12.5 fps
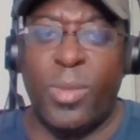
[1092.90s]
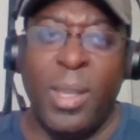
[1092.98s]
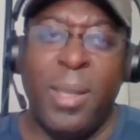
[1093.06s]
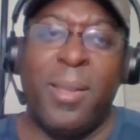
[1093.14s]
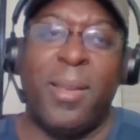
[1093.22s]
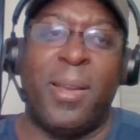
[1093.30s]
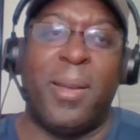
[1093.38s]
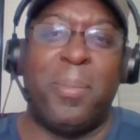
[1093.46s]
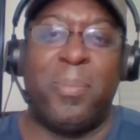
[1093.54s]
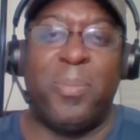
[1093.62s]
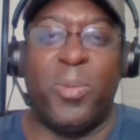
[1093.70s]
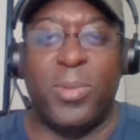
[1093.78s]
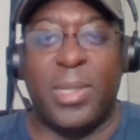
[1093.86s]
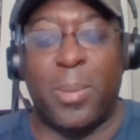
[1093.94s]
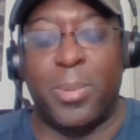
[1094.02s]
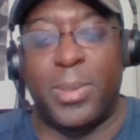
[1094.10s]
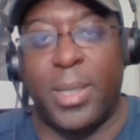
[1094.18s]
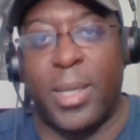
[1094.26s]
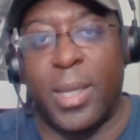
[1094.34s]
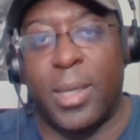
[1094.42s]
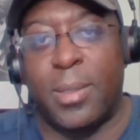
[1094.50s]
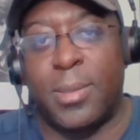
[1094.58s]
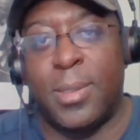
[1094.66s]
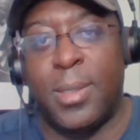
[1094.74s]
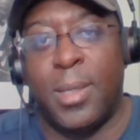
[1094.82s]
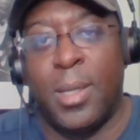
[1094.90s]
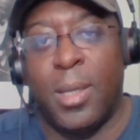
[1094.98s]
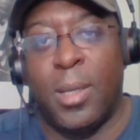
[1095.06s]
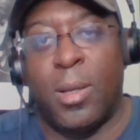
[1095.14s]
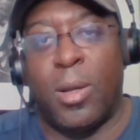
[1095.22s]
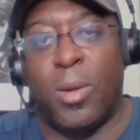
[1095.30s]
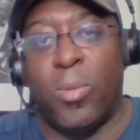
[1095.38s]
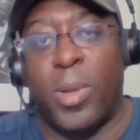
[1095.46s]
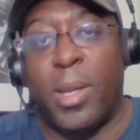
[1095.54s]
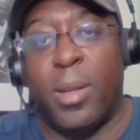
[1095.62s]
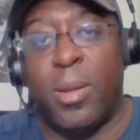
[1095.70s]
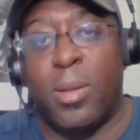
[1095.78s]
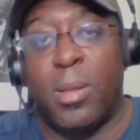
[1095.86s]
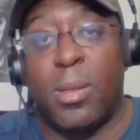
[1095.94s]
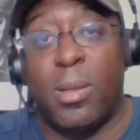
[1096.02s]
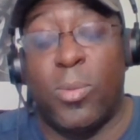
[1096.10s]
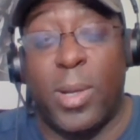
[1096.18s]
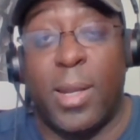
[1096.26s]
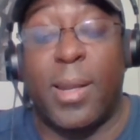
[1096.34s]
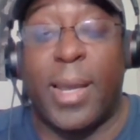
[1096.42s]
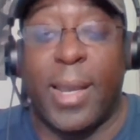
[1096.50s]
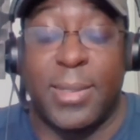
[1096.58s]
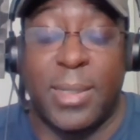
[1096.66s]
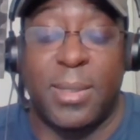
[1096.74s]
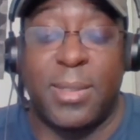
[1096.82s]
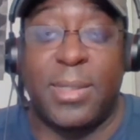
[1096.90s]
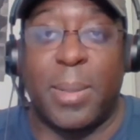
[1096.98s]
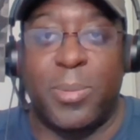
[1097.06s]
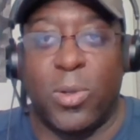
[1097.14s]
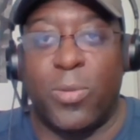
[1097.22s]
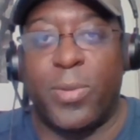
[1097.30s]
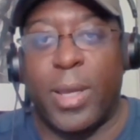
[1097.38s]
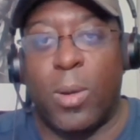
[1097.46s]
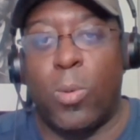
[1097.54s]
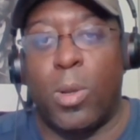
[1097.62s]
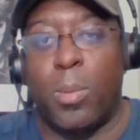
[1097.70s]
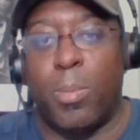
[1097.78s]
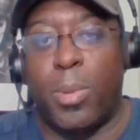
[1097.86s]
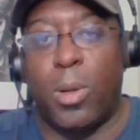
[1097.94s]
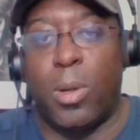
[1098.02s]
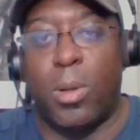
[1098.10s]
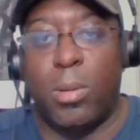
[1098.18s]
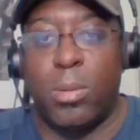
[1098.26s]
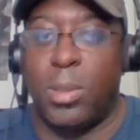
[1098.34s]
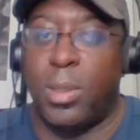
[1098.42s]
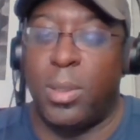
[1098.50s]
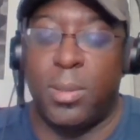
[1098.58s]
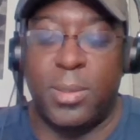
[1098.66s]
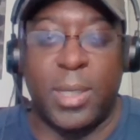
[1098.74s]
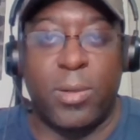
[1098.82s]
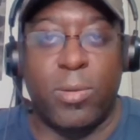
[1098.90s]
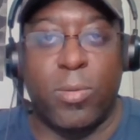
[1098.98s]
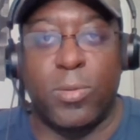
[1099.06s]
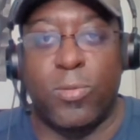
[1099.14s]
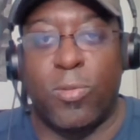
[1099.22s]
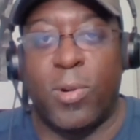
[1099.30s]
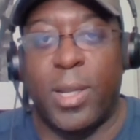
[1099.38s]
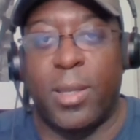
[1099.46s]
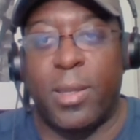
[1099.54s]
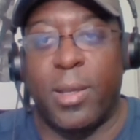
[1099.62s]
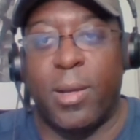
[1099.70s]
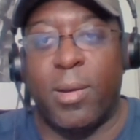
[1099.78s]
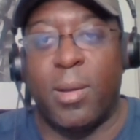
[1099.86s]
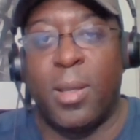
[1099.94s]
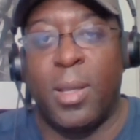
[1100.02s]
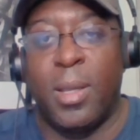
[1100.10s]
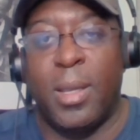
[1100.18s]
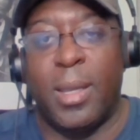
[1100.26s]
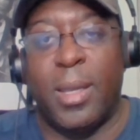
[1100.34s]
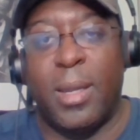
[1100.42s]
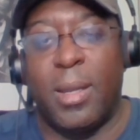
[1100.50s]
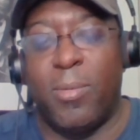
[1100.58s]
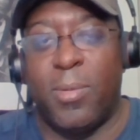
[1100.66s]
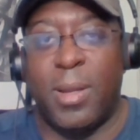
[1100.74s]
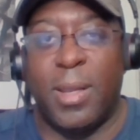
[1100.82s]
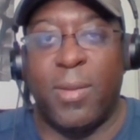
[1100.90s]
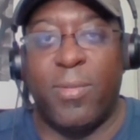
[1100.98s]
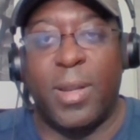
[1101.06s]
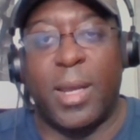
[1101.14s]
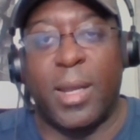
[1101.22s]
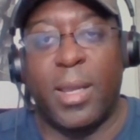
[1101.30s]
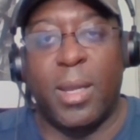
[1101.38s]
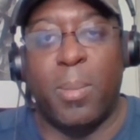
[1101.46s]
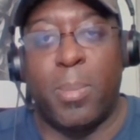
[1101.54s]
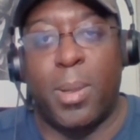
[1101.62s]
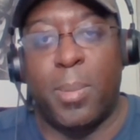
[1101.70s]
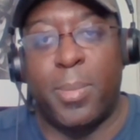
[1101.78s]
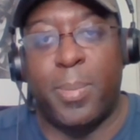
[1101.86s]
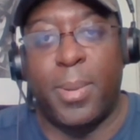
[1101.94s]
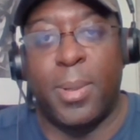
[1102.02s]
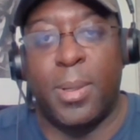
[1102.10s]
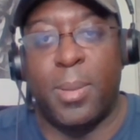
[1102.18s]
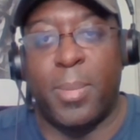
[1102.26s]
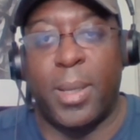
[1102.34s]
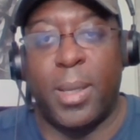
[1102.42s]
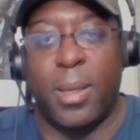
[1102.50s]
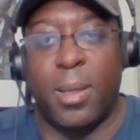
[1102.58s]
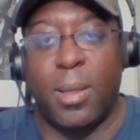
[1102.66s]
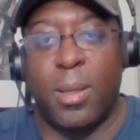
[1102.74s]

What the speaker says: He was able to get when Lacazette stepped over that one ball, Cedric was right there, and if not getting bumped by